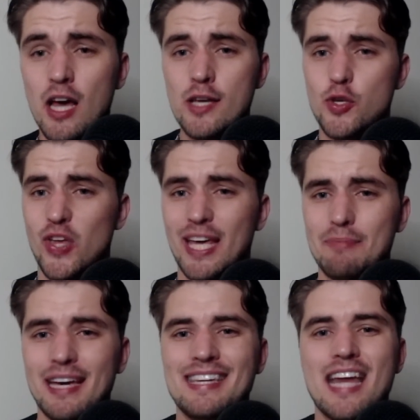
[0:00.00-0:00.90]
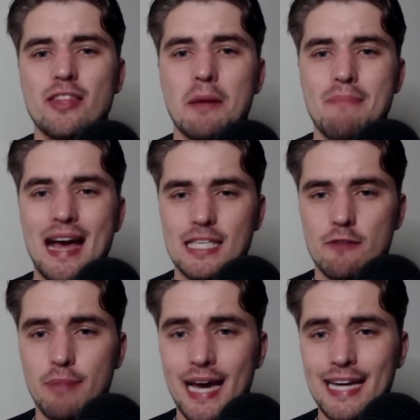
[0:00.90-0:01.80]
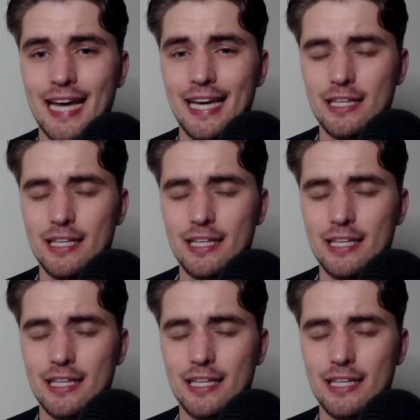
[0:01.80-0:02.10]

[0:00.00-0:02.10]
so there can be another massive payday